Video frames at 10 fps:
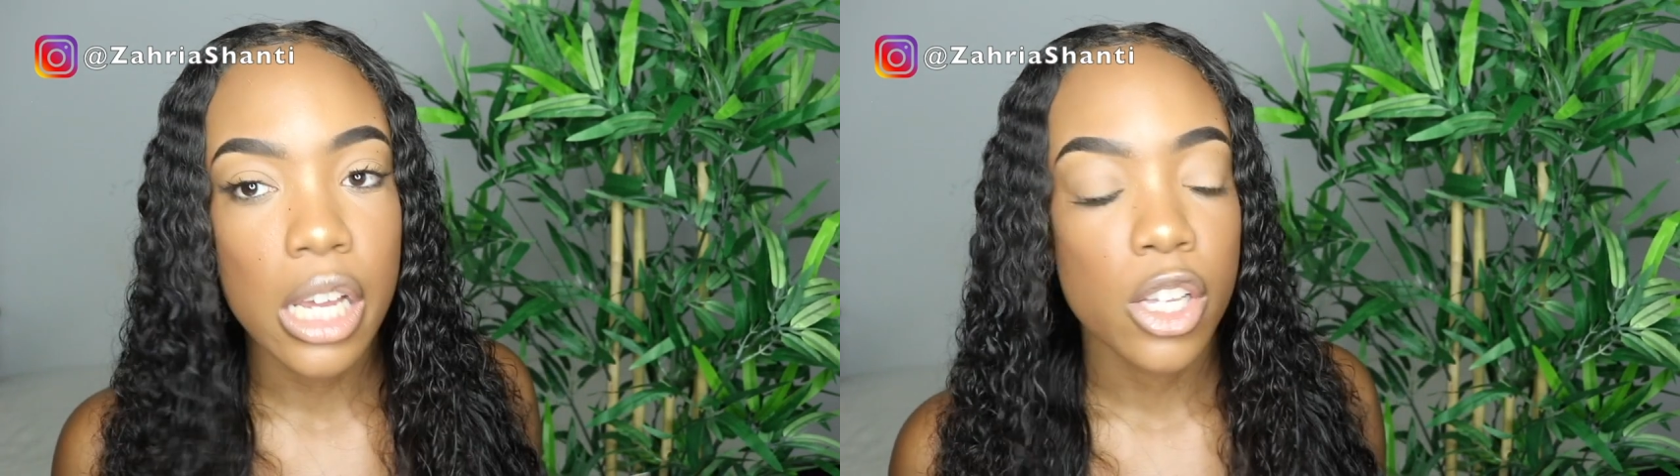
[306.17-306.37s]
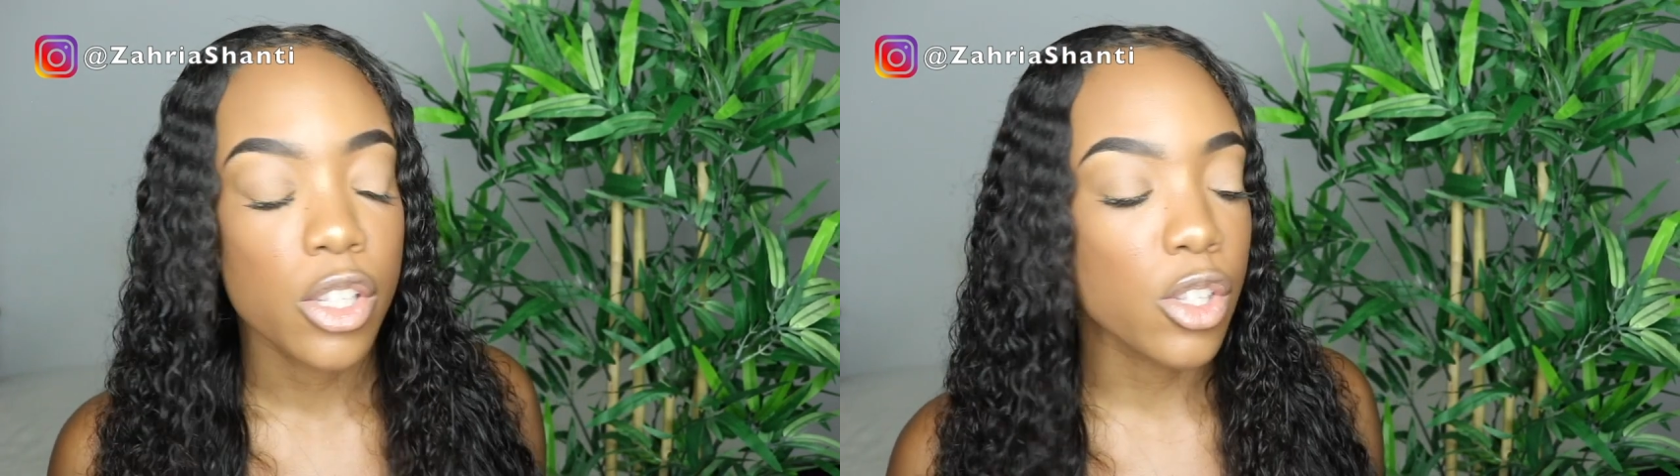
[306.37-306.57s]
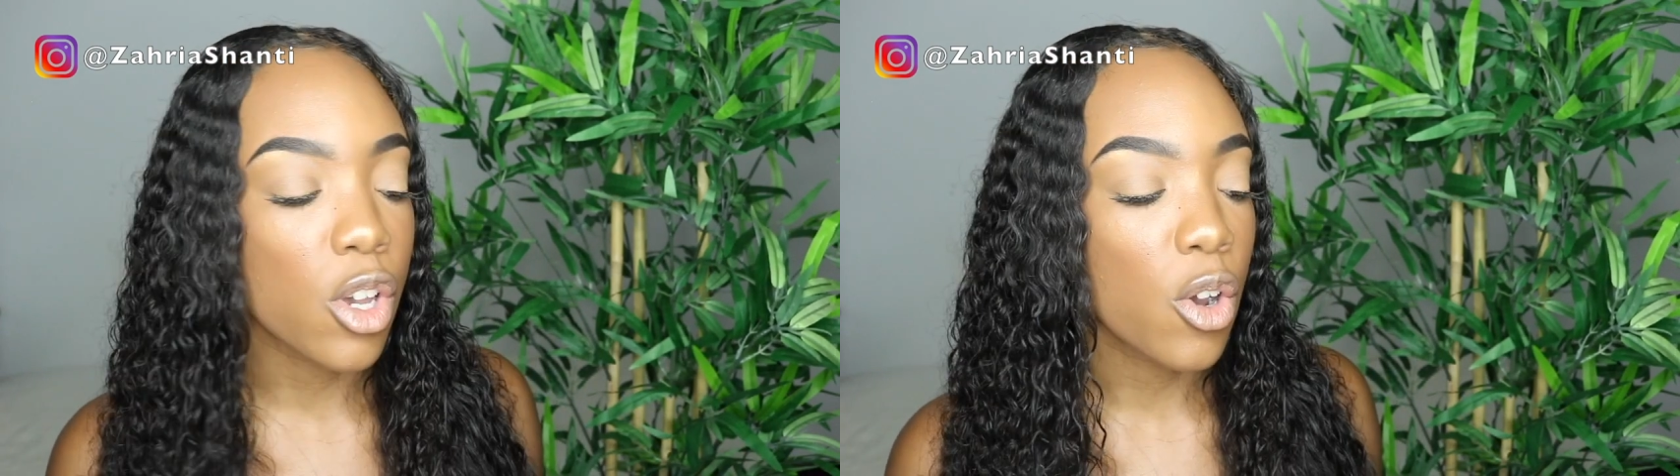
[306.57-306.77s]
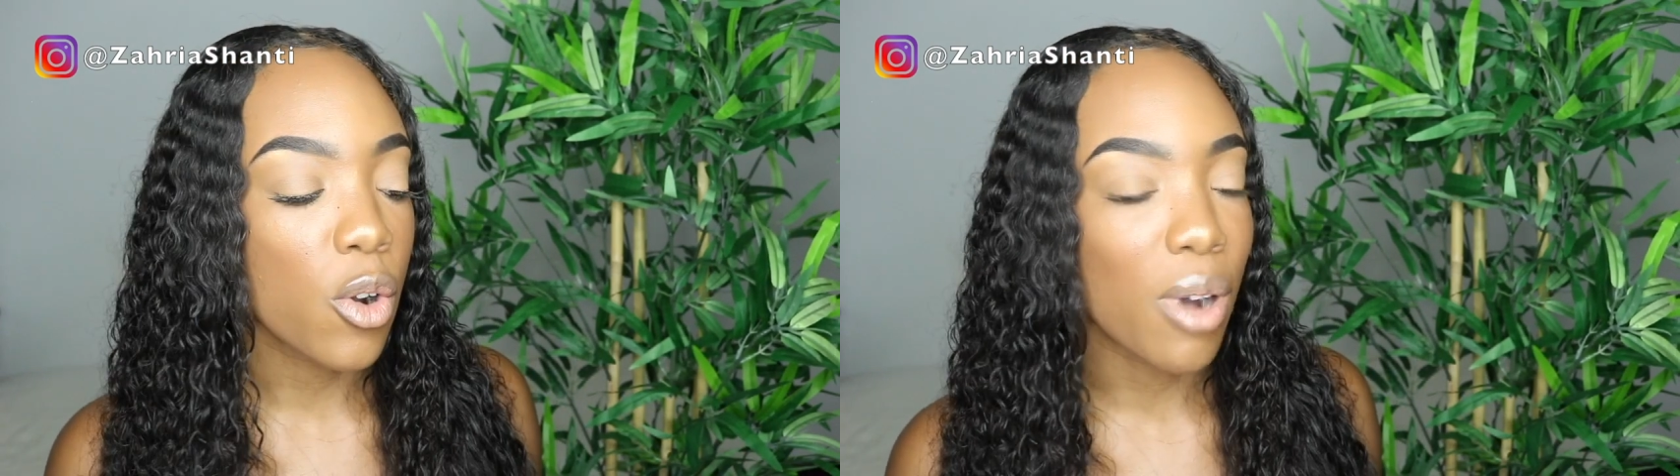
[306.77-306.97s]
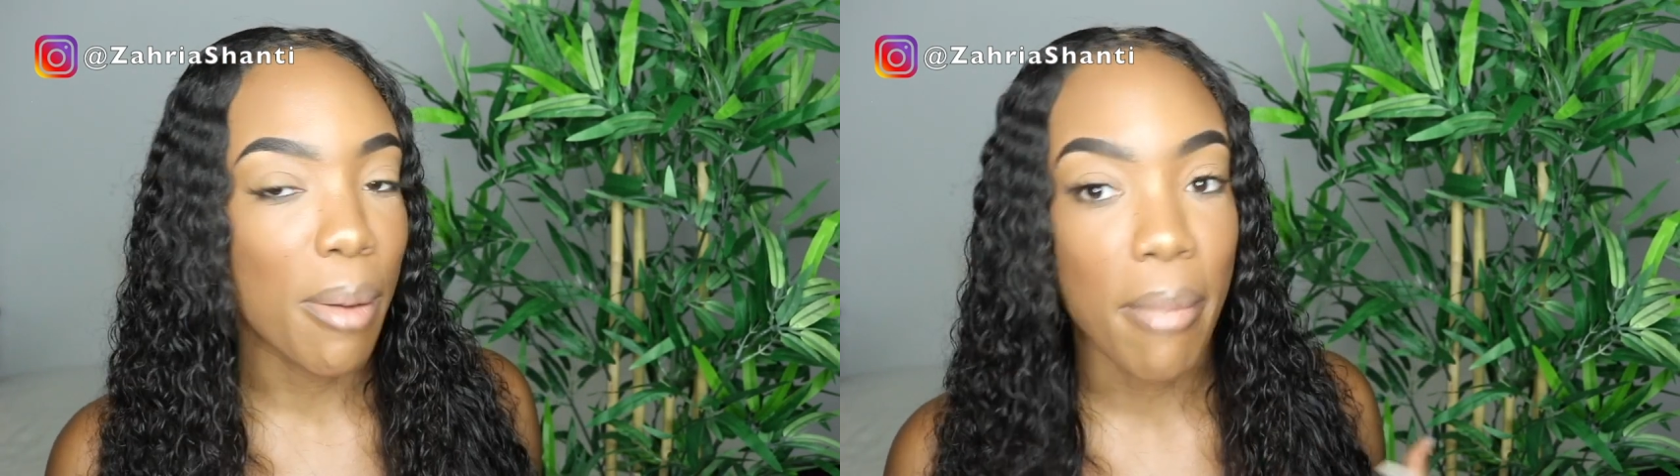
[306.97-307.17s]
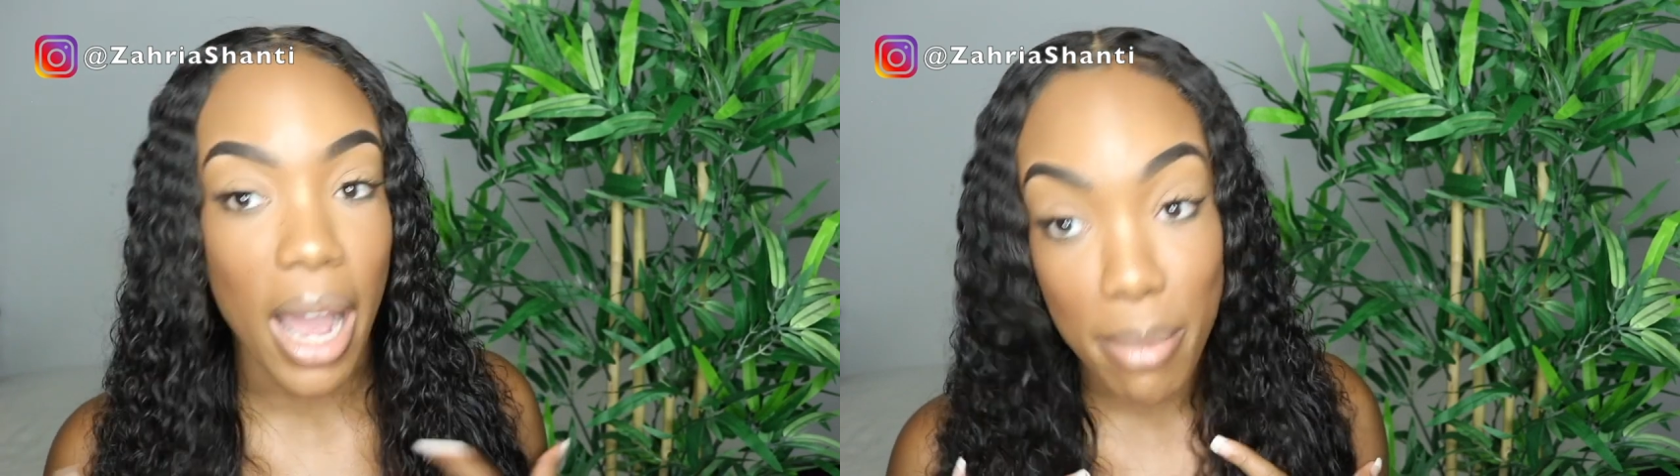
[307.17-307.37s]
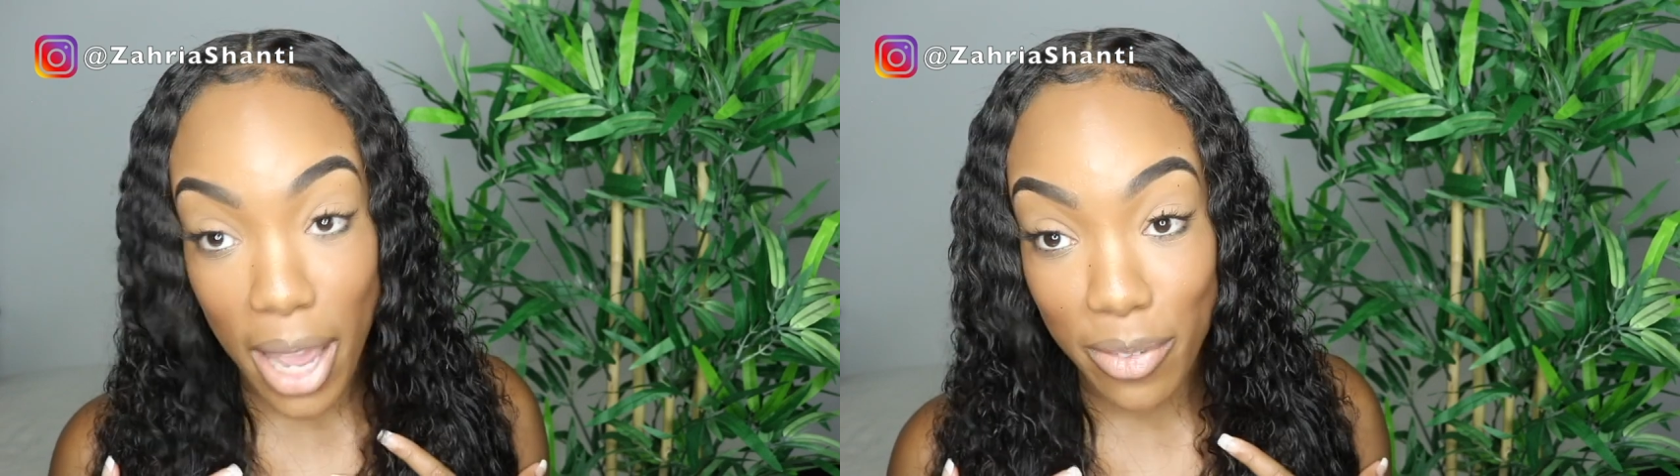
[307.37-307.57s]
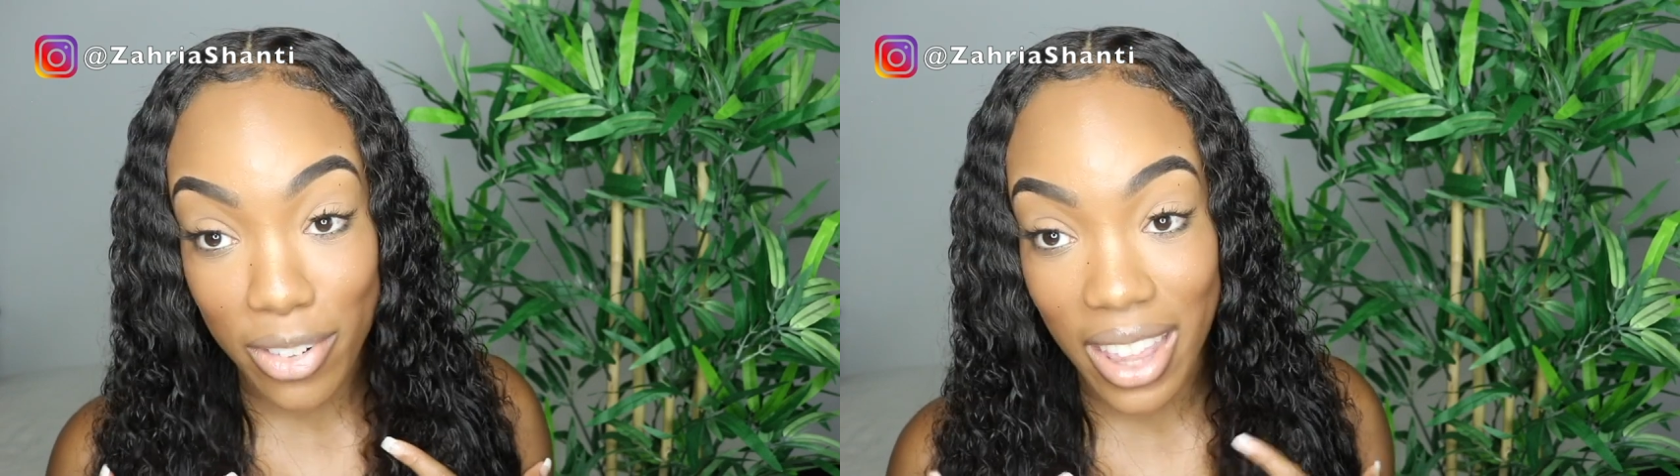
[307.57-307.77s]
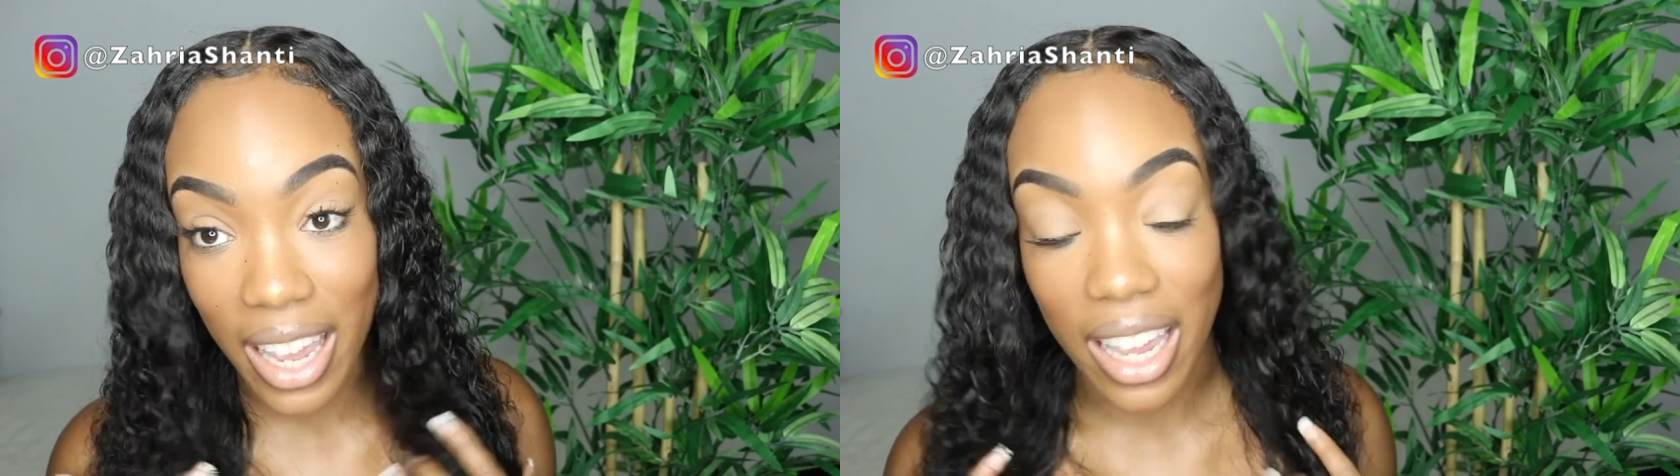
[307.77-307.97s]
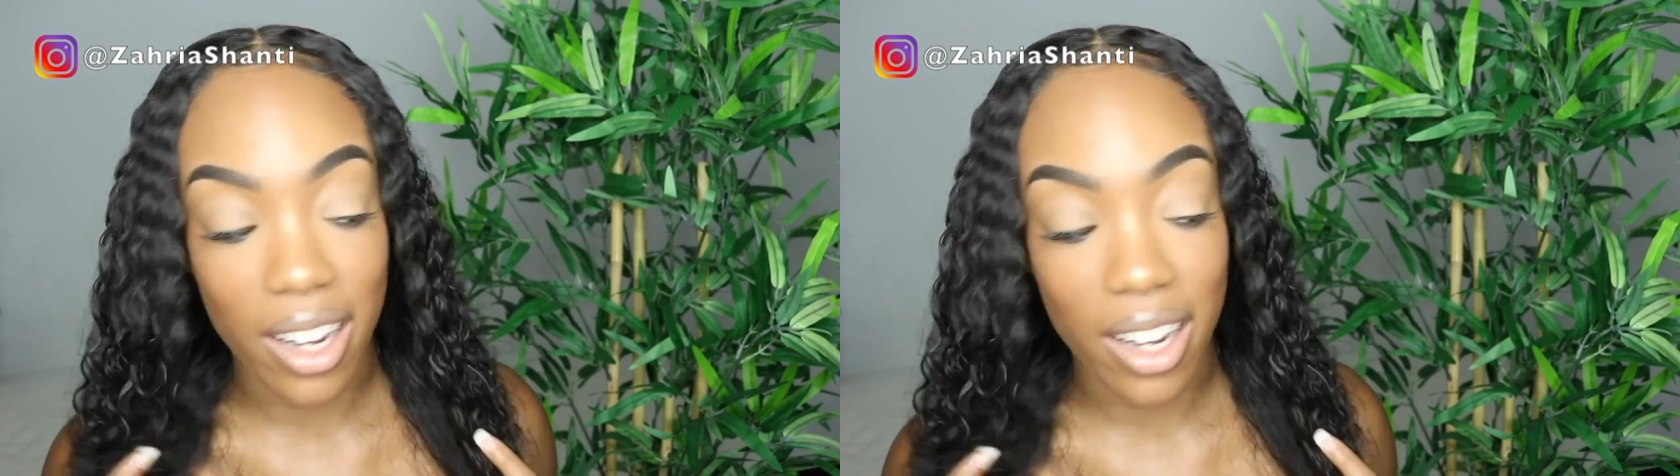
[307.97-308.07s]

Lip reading: so my bad for that.